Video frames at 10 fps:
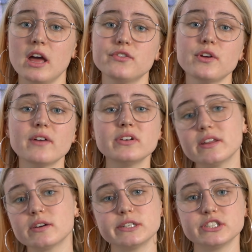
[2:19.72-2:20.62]
If you have
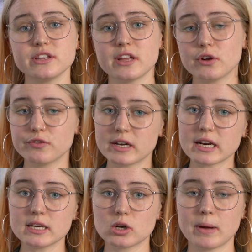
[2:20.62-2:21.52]
another question that you're
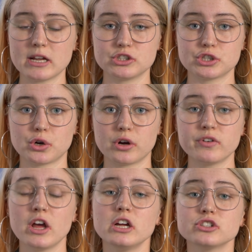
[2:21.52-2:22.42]
feeling a little bit unsure
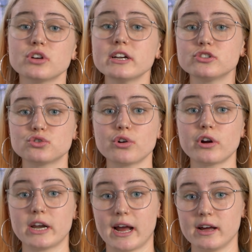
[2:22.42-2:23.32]
of, try to
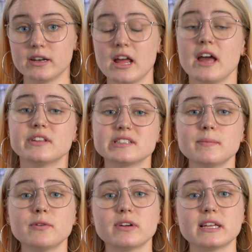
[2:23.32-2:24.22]
draw it out. This
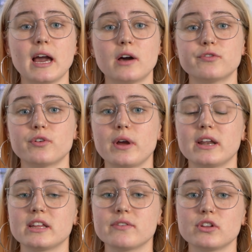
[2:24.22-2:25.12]
can be really helpful
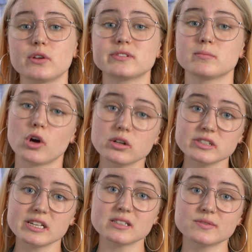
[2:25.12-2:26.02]
in giving you some
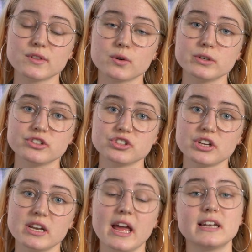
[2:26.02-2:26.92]
context for the
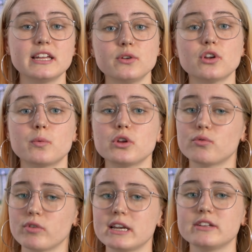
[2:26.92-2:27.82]
question and let you know what you're
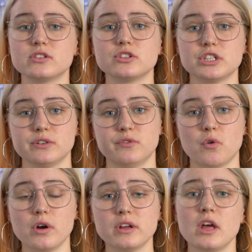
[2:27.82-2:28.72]
really searching
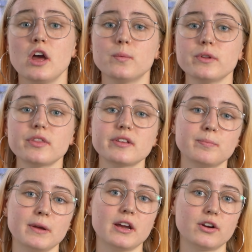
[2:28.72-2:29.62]
for, whether this
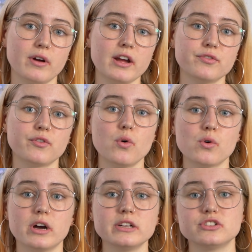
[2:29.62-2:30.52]
be a graph
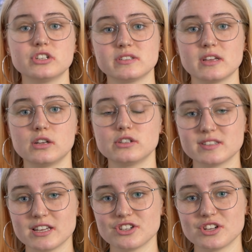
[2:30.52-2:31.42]
or just
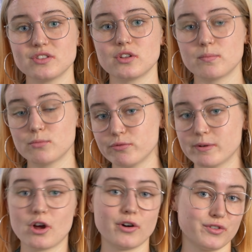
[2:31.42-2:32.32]
sketching the
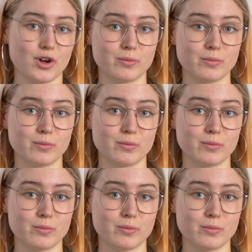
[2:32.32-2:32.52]
movement of an